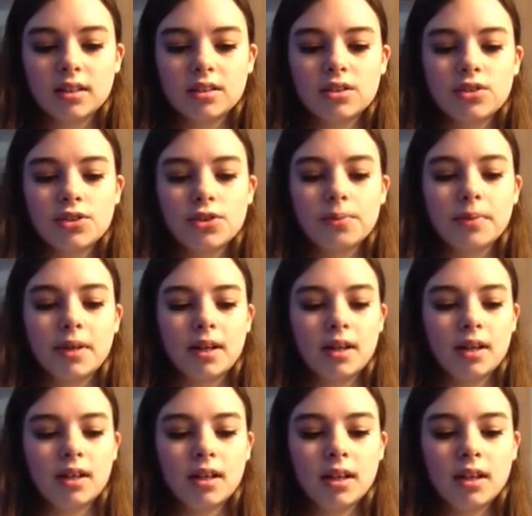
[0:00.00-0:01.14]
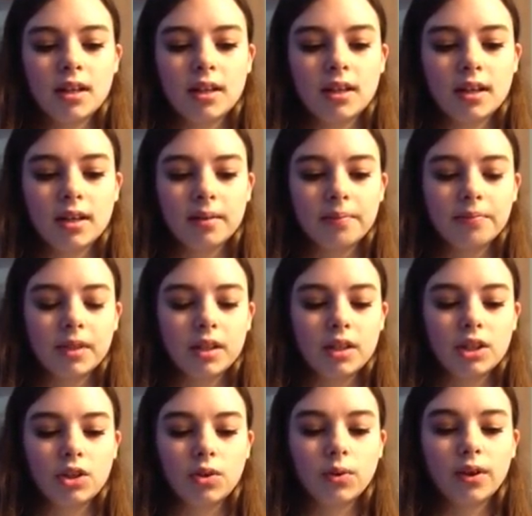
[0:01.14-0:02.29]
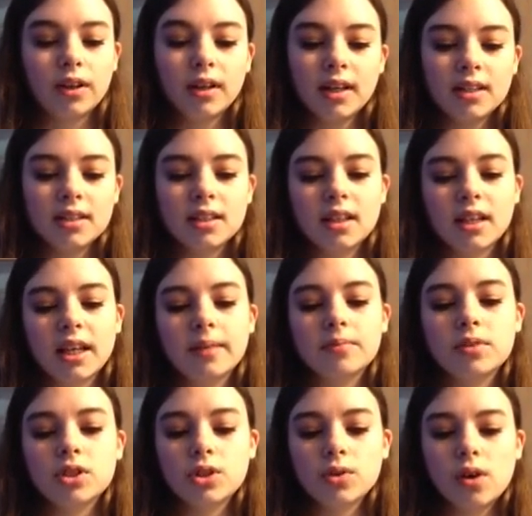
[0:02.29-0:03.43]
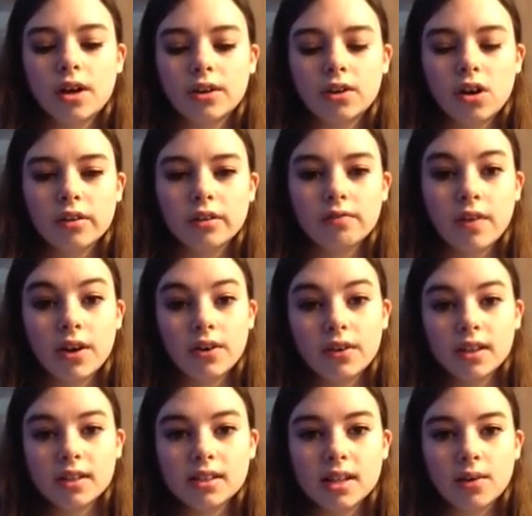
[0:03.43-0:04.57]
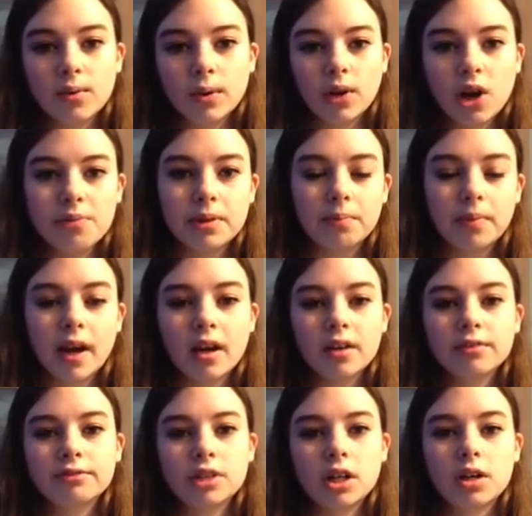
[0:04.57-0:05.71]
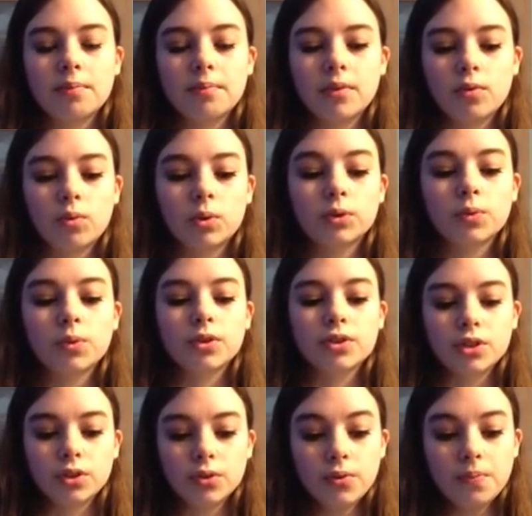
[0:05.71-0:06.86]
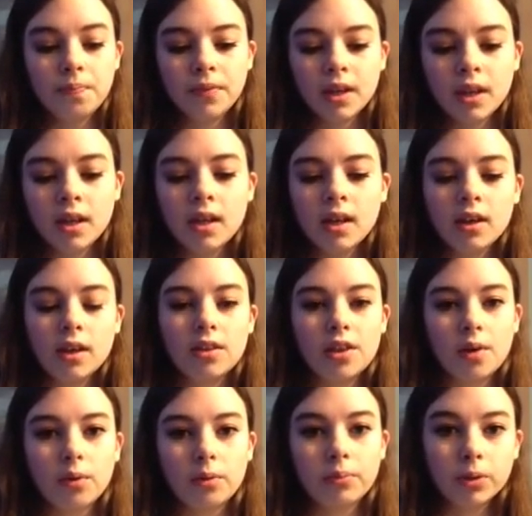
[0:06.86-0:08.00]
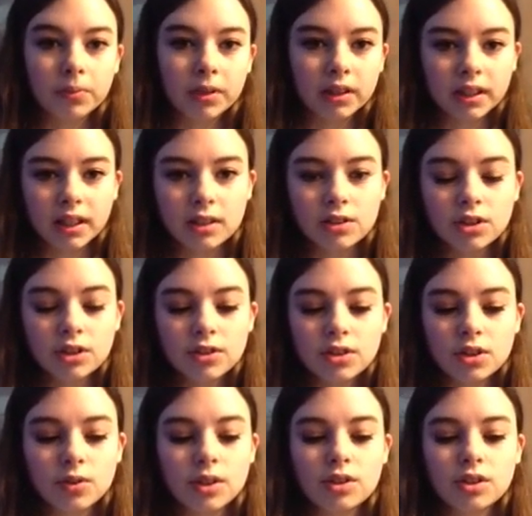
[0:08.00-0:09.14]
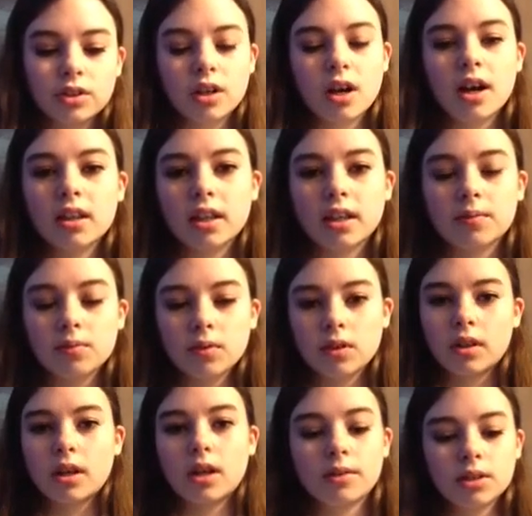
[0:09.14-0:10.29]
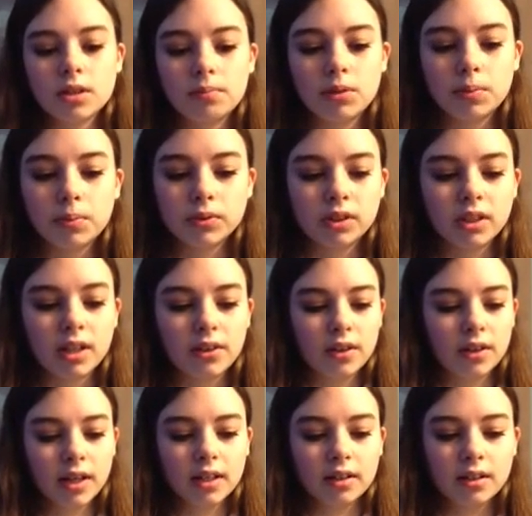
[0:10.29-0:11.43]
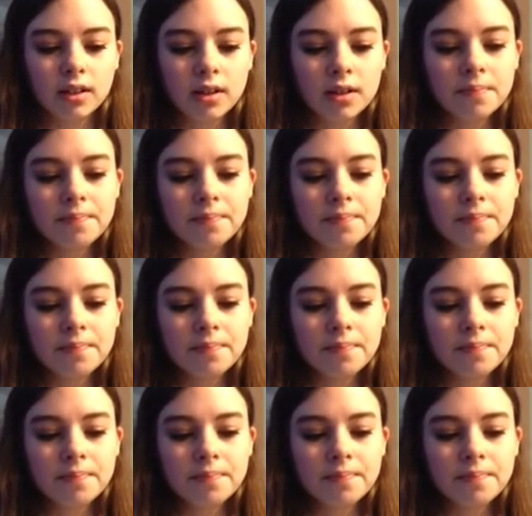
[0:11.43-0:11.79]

that's German. He organized the games to honor all the veterans that were coming back from World War II that were permanently injured. So he just got some people together, and